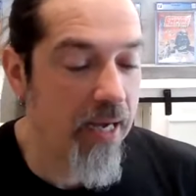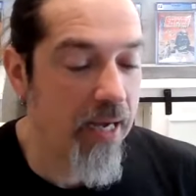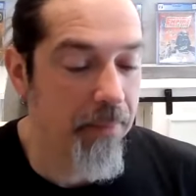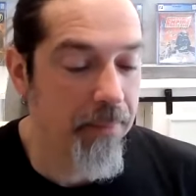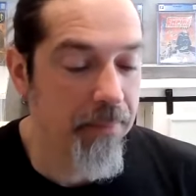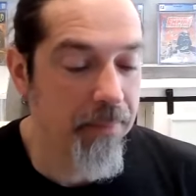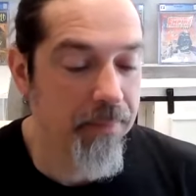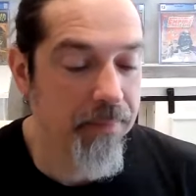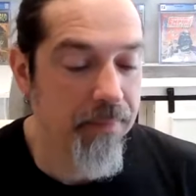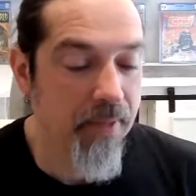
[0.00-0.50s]

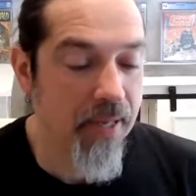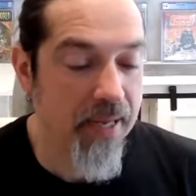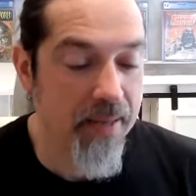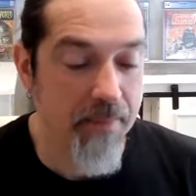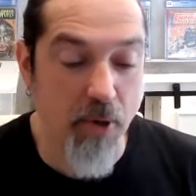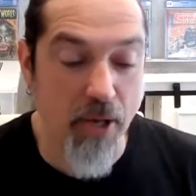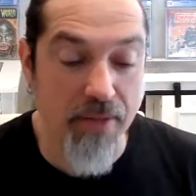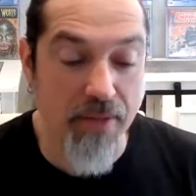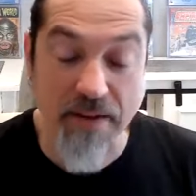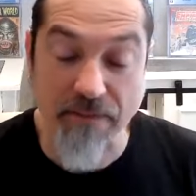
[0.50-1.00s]

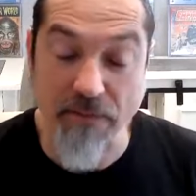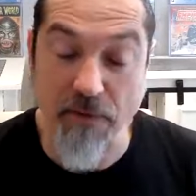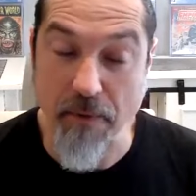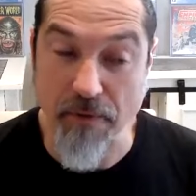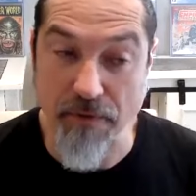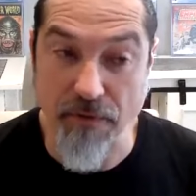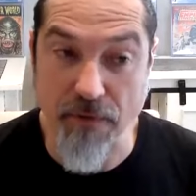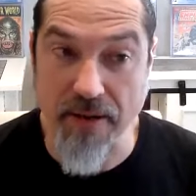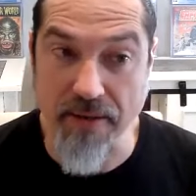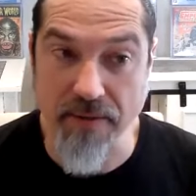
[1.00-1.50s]
I bought that
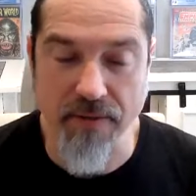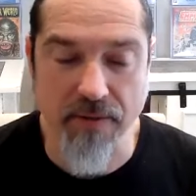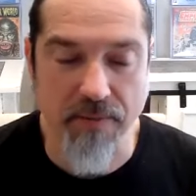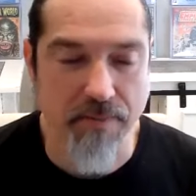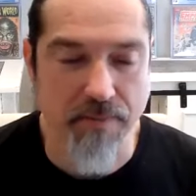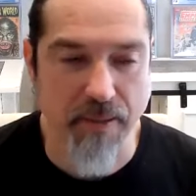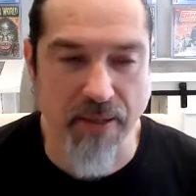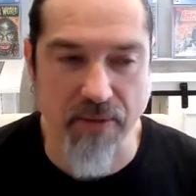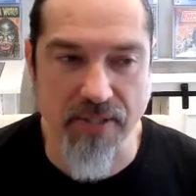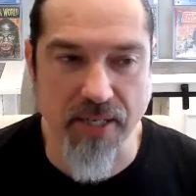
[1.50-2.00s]
from a
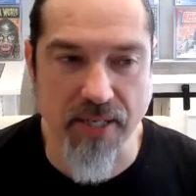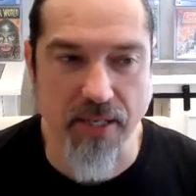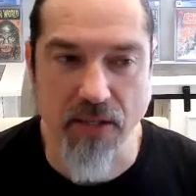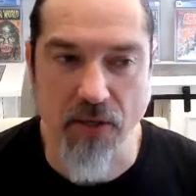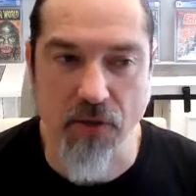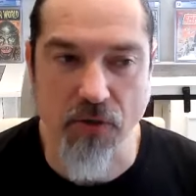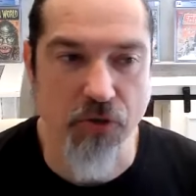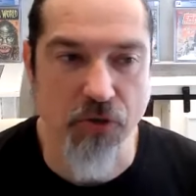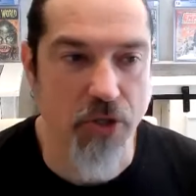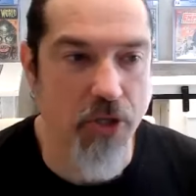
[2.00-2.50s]
friend about
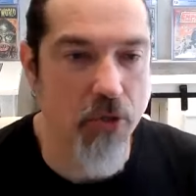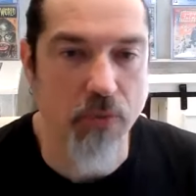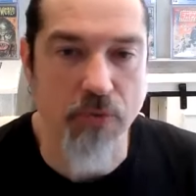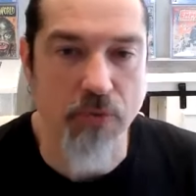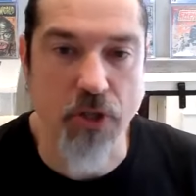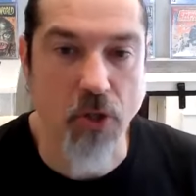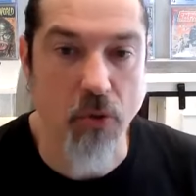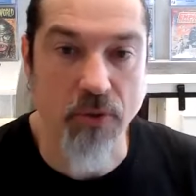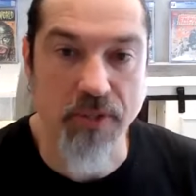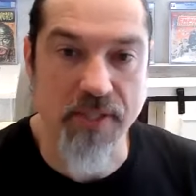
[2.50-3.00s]
10 years ago.
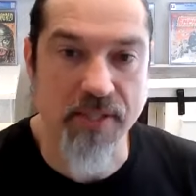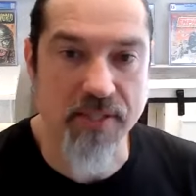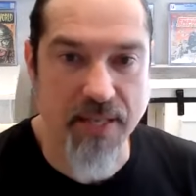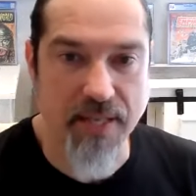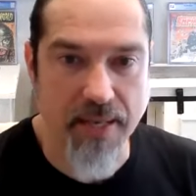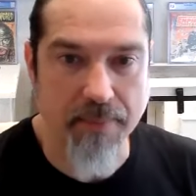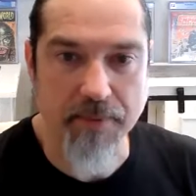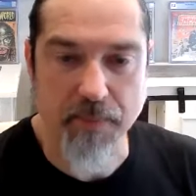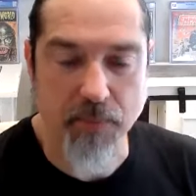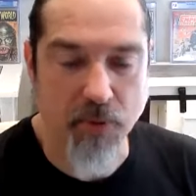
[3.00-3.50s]
It was the only
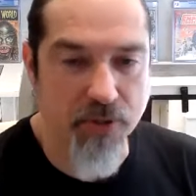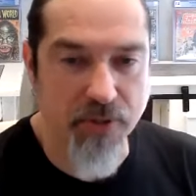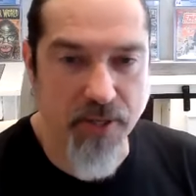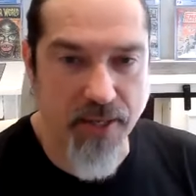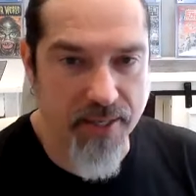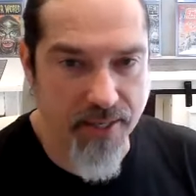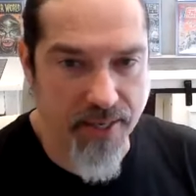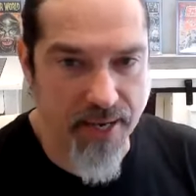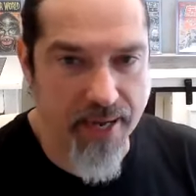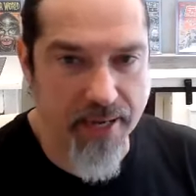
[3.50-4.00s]
slabbed
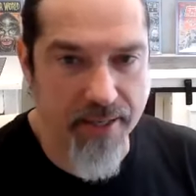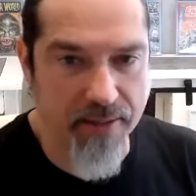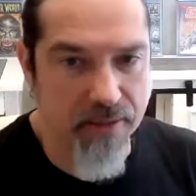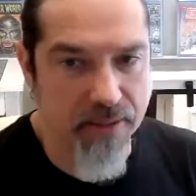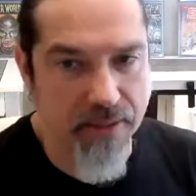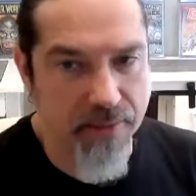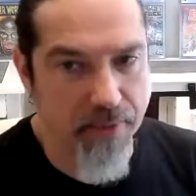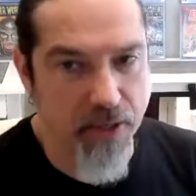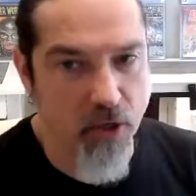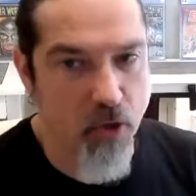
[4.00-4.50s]
book I had
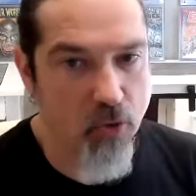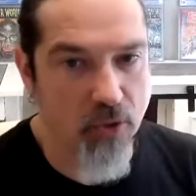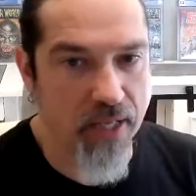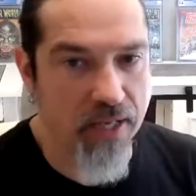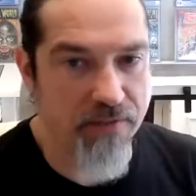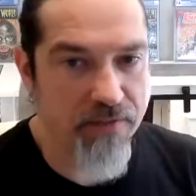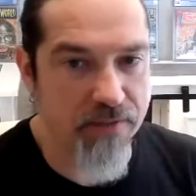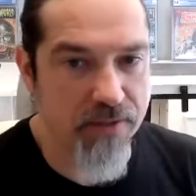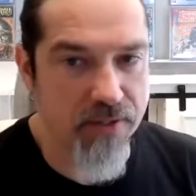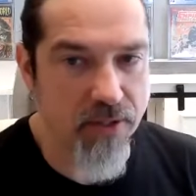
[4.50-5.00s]
had my
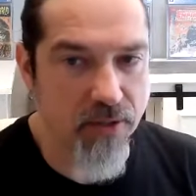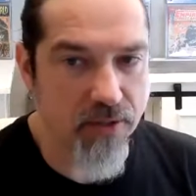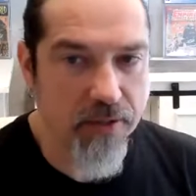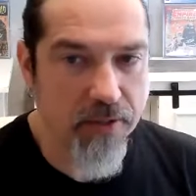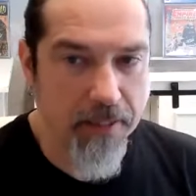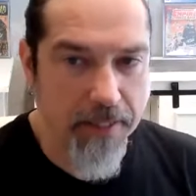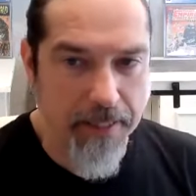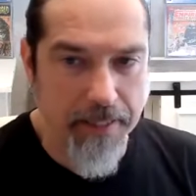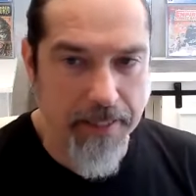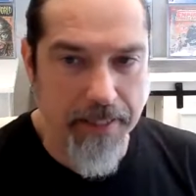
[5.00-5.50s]
whole life
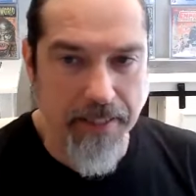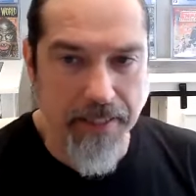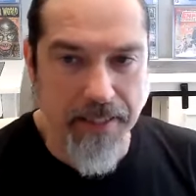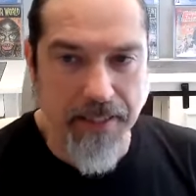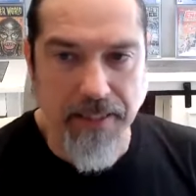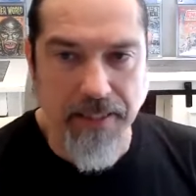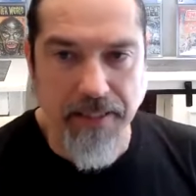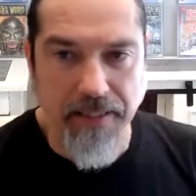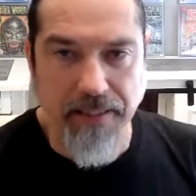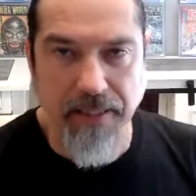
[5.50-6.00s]
until
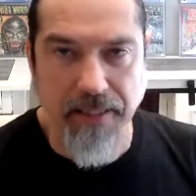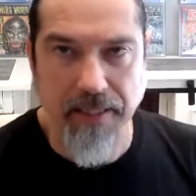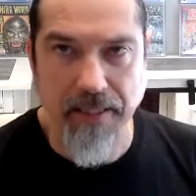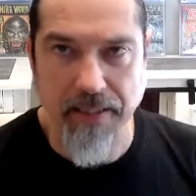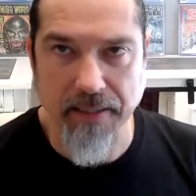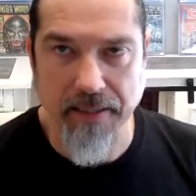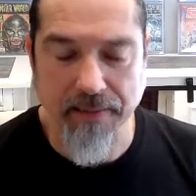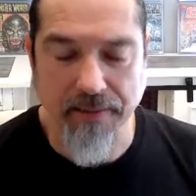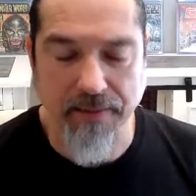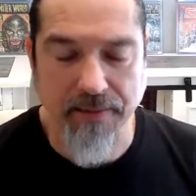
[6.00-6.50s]

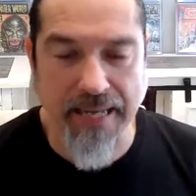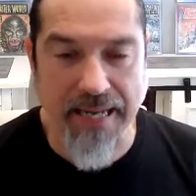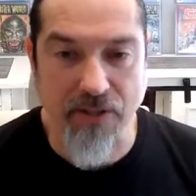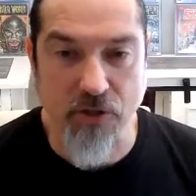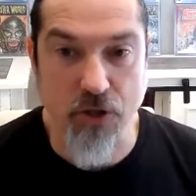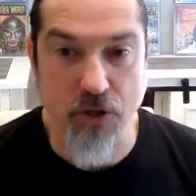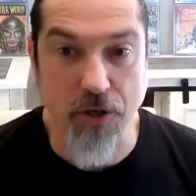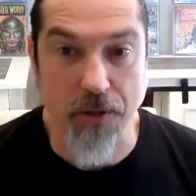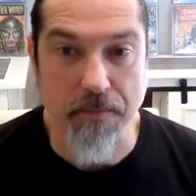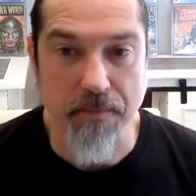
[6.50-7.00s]

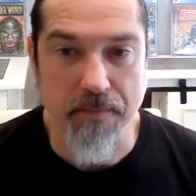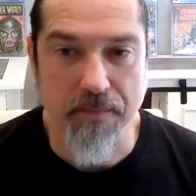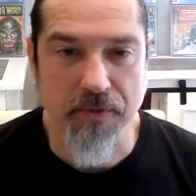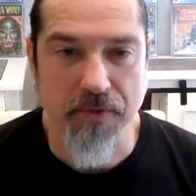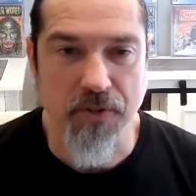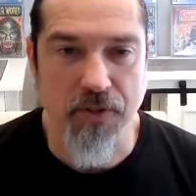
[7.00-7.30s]
last year.